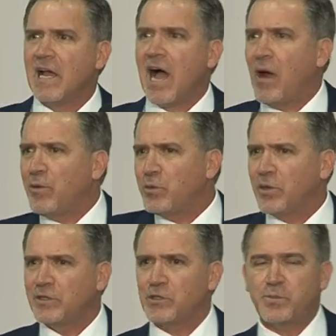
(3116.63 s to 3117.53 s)
How are you
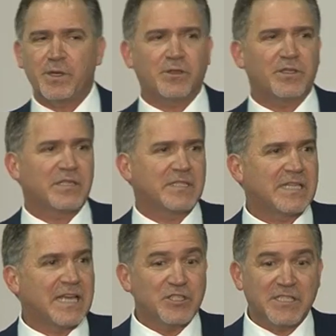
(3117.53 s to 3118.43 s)
willing to speak to the other
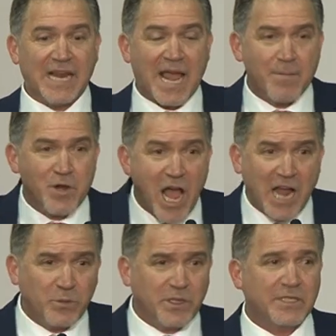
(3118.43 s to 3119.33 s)
side? She said, I am
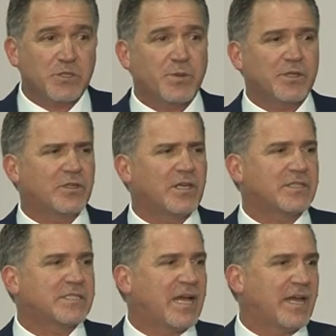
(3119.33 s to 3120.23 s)
not willing to speak to the
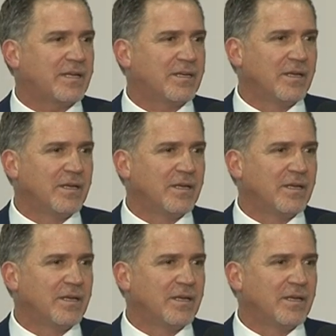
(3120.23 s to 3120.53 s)
other side.